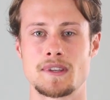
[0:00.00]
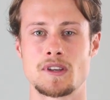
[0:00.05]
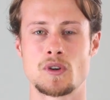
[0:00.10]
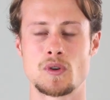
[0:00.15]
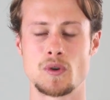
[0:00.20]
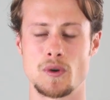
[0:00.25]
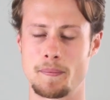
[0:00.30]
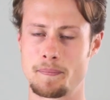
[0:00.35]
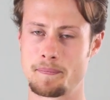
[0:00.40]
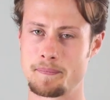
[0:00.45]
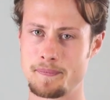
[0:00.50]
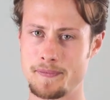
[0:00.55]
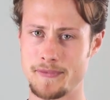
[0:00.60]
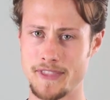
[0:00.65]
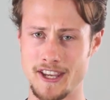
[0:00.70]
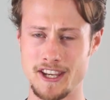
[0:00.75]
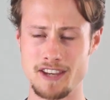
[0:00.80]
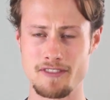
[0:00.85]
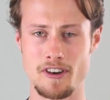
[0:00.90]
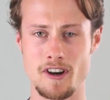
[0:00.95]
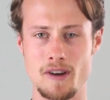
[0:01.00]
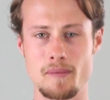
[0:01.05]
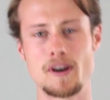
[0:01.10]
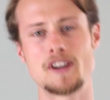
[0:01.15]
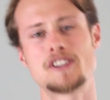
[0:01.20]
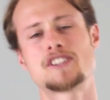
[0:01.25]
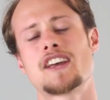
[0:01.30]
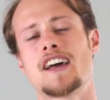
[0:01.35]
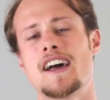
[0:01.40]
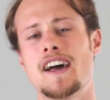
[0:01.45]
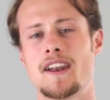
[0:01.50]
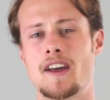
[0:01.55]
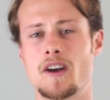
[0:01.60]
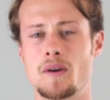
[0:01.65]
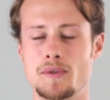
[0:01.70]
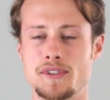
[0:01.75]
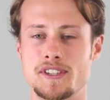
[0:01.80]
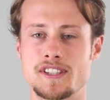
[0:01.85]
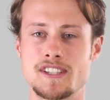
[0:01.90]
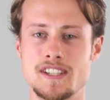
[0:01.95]
Cool. Thank you very much, and I
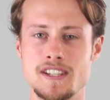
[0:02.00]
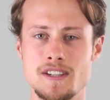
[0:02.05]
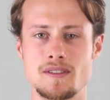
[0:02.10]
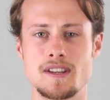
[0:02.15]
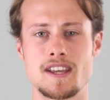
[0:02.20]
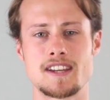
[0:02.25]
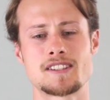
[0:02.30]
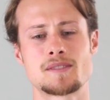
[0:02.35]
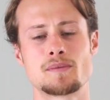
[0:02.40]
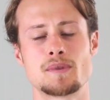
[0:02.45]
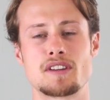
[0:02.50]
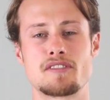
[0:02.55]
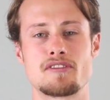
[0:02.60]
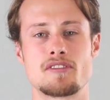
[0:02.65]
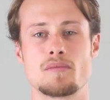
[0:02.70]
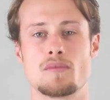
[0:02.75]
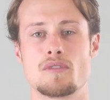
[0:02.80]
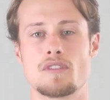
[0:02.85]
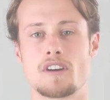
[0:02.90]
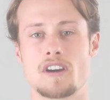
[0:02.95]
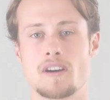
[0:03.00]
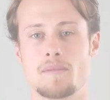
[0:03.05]
will see you next week for more